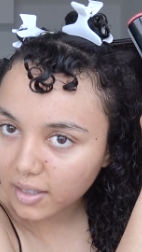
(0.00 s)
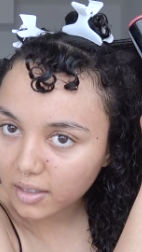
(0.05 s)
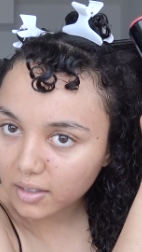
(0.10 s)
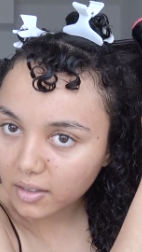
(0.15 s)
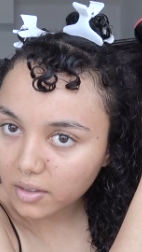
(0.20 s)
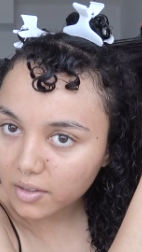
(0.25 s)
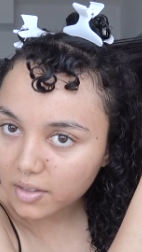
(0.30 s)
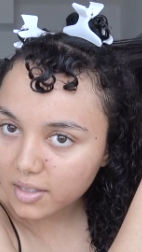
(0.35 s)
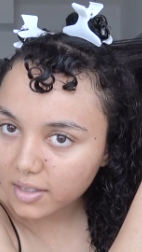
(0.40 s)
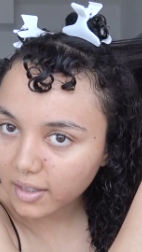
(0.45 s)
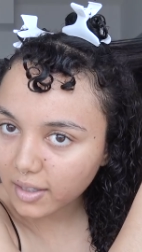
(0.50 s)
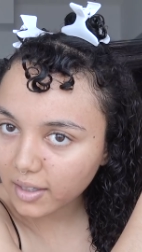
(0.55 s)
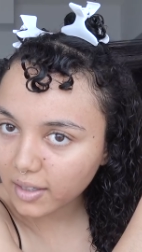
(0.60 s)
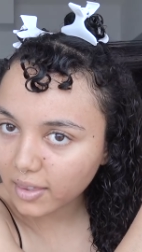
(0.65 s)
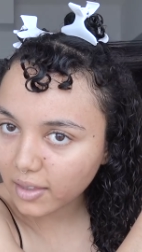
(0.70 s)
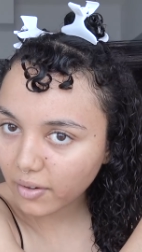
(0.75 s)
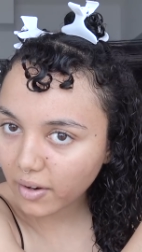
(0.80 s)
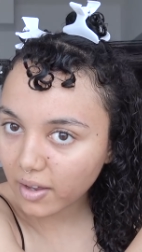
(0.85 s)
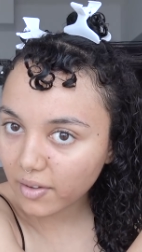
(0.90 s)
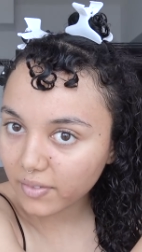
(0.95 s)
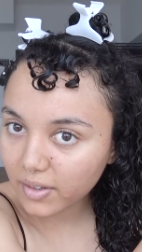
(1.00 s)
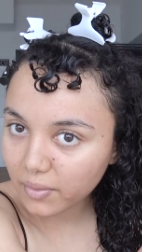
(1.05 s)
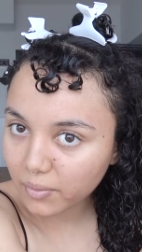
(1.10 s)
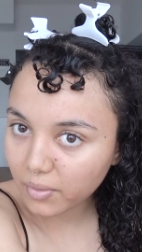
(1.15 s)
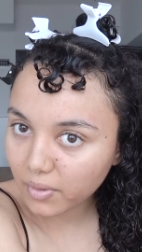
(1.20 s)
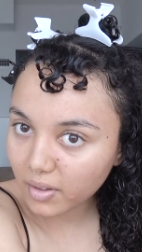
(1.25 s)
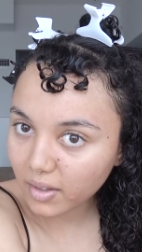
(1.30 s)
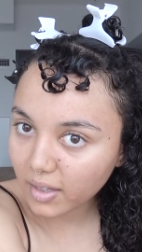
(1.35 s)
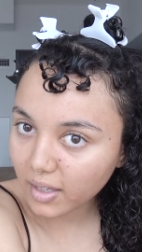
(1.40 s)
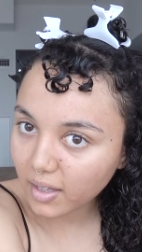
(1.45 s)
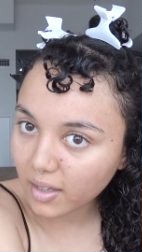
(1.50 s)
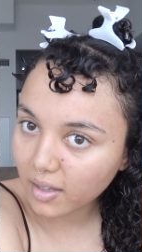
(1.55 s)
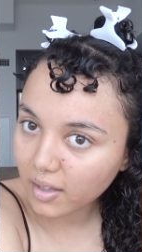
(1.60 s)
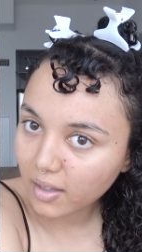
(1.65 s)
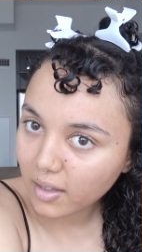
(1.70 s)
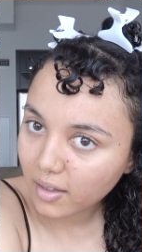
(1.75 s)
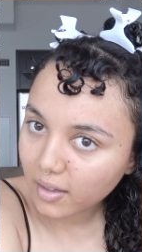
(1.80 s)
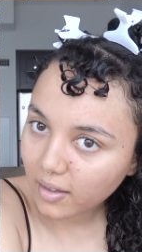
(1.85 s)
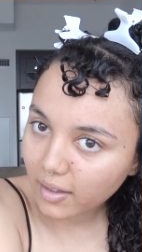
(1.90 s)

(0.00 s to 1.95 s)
it looked like they're having really